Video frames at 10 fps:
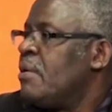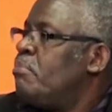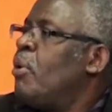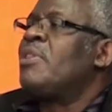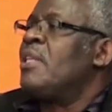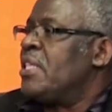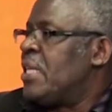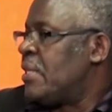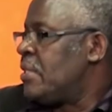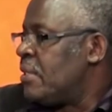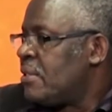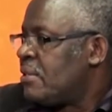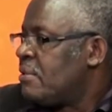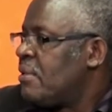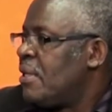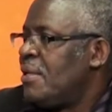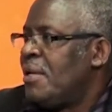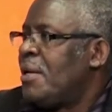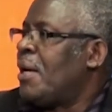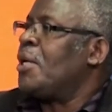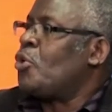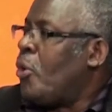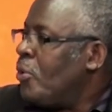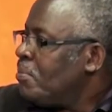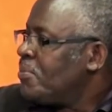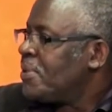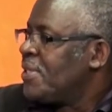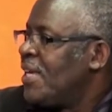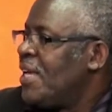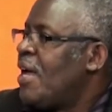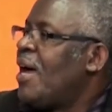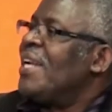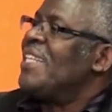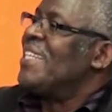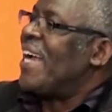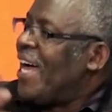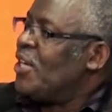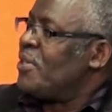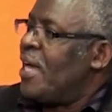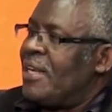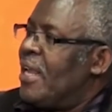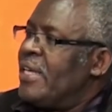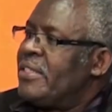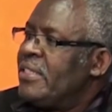both in the churches, at homes, and in the country at large.